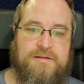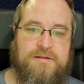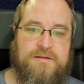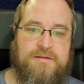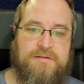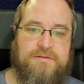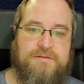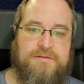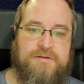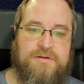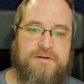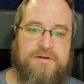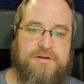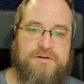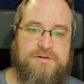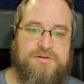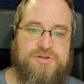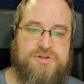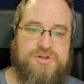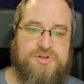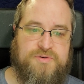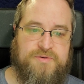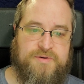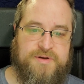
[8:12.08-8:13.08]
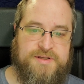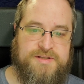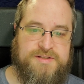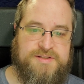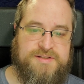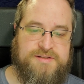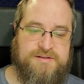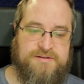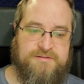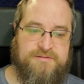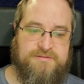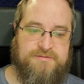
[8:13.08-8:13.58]
the choice
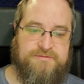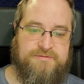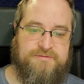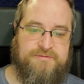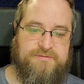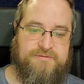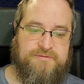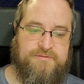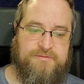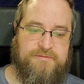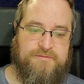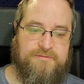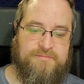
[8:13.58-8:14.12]
of